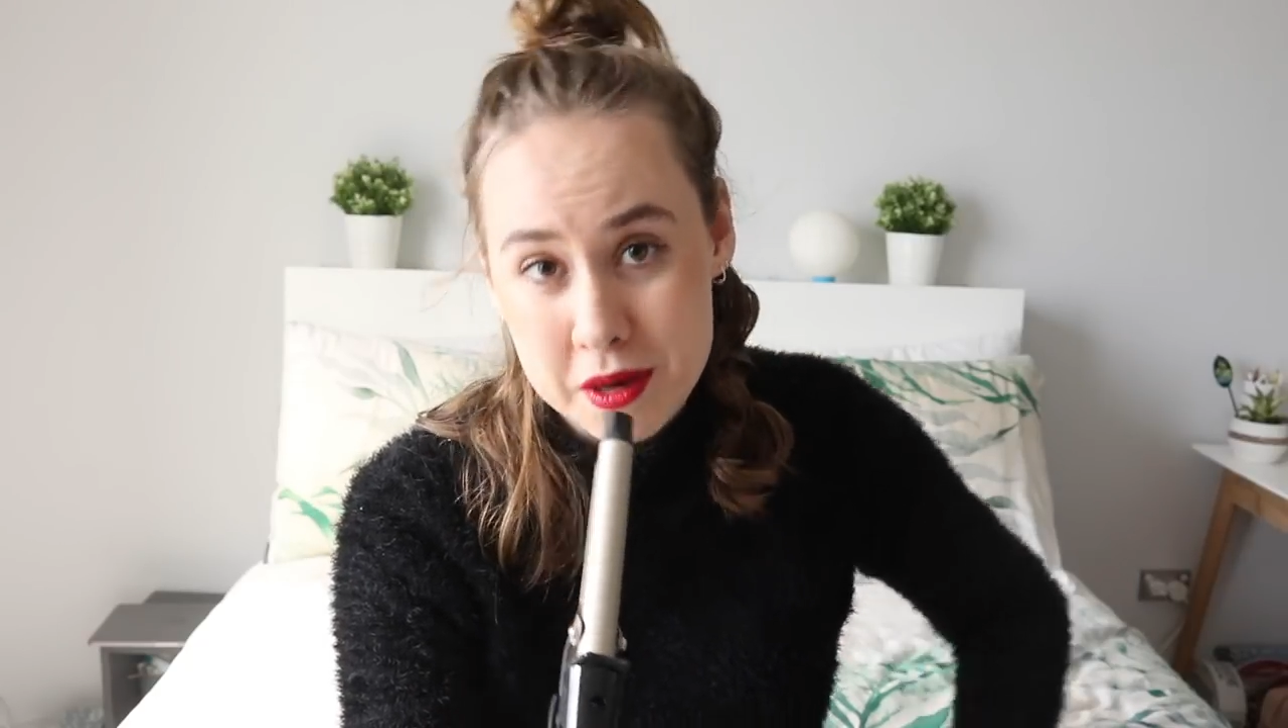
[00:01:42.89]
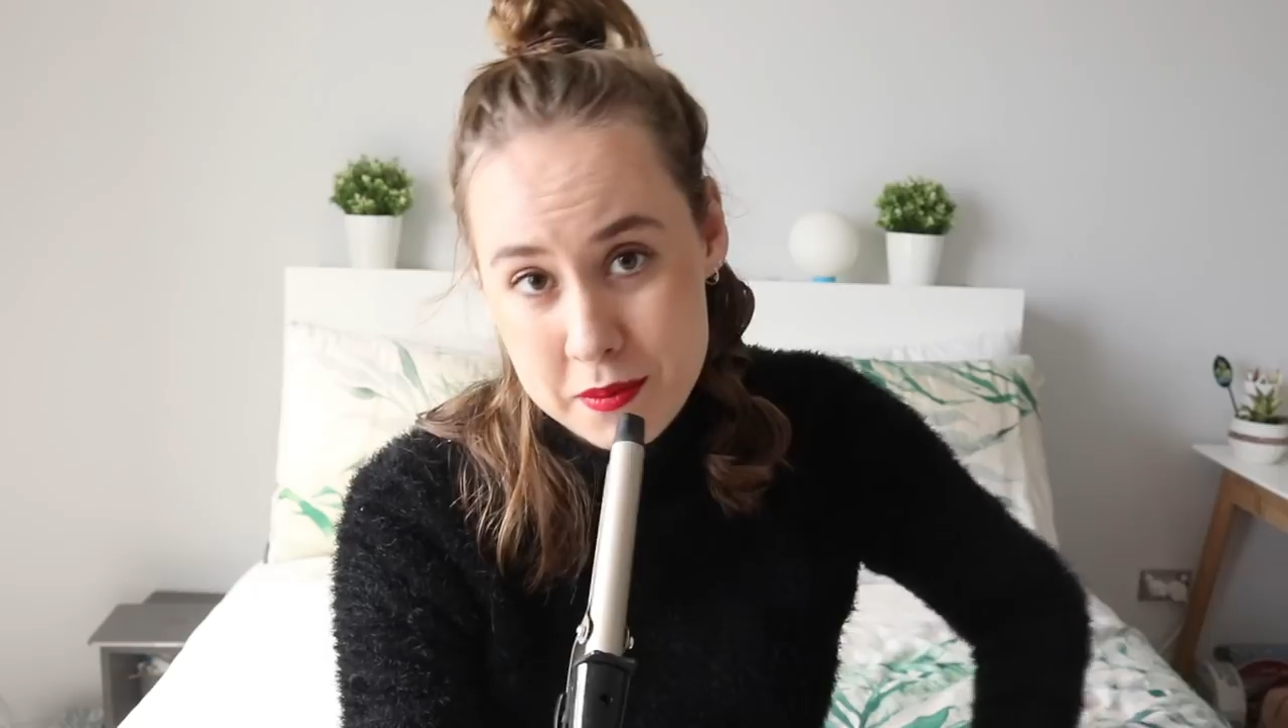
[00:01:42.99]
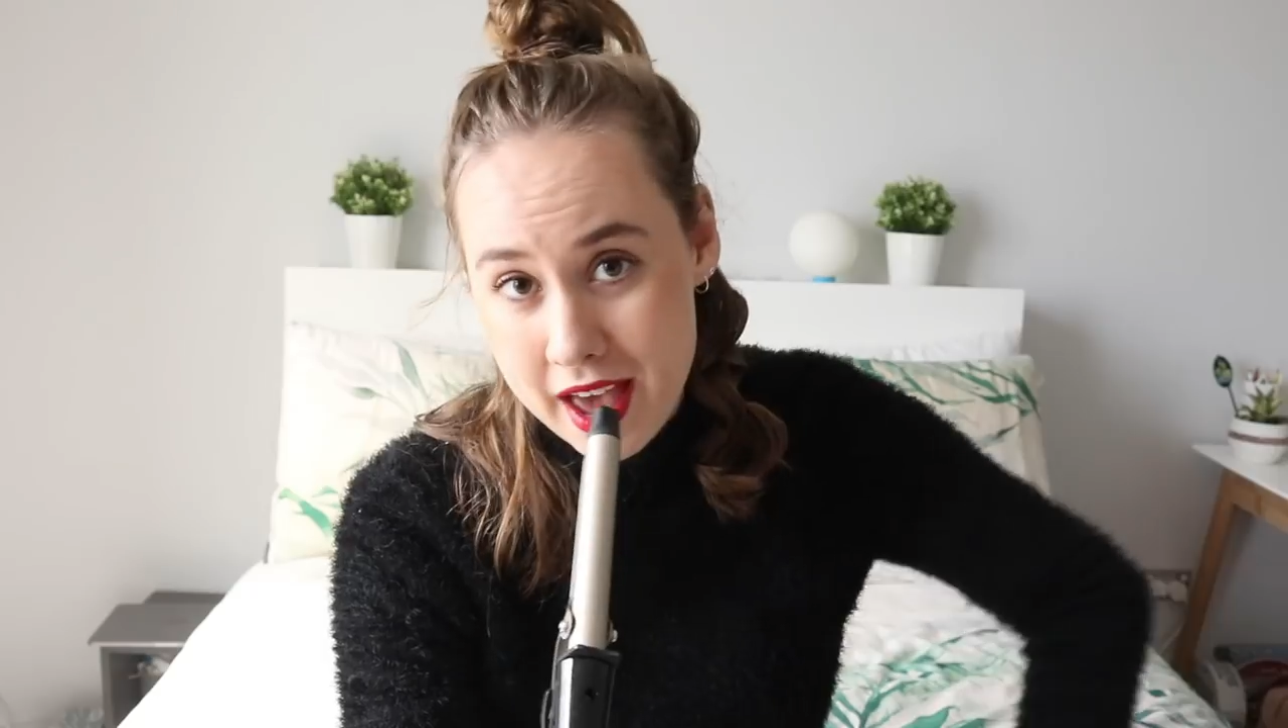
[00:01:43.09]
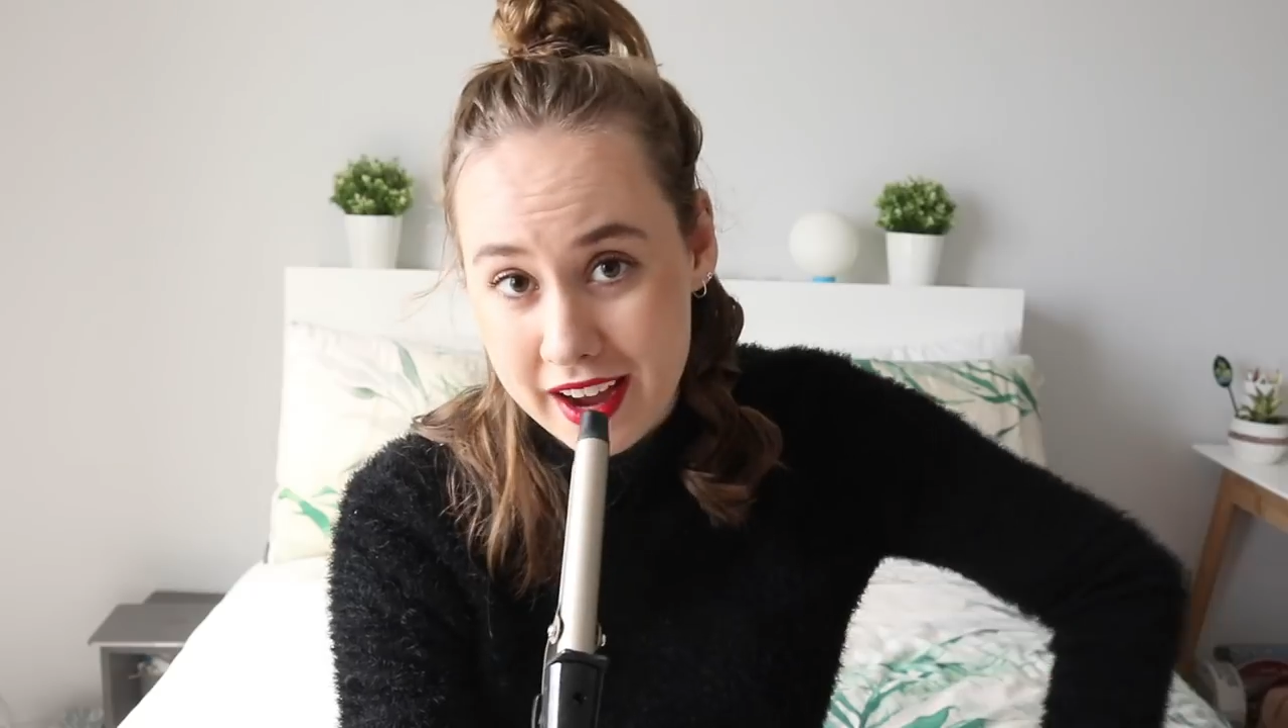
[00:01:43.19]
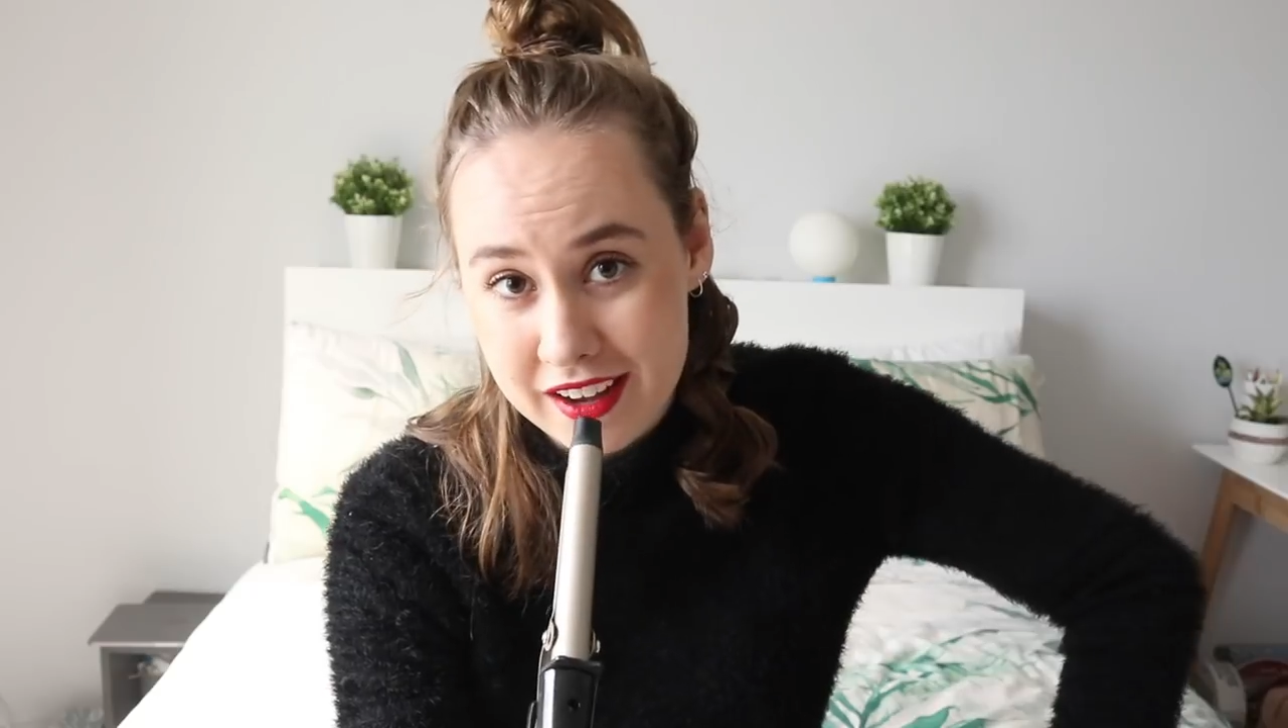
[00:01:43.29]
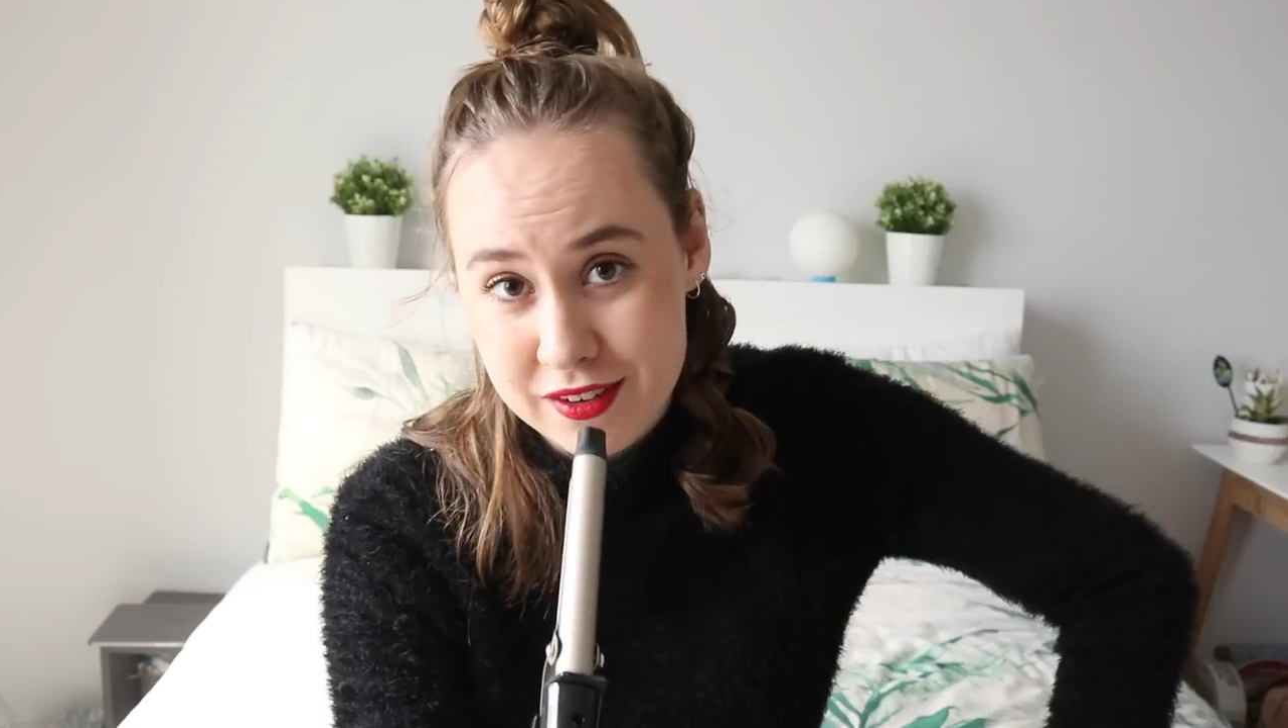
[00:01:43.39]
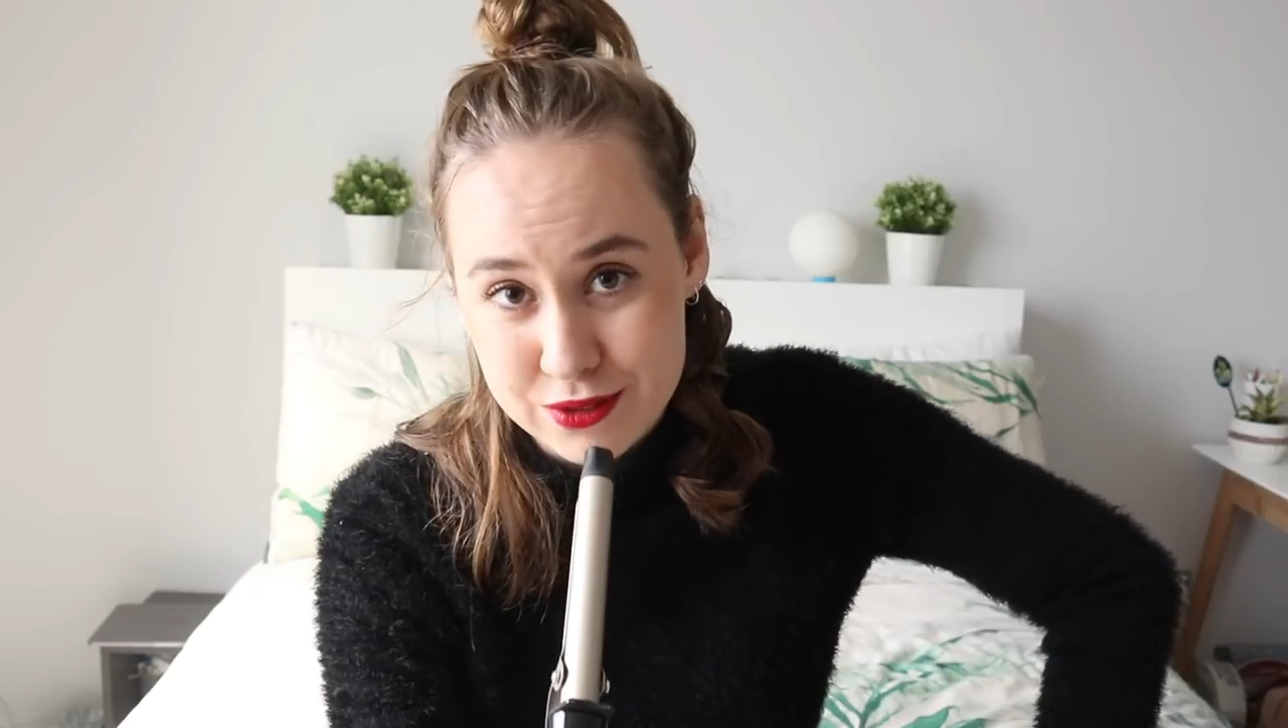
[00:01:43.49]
be back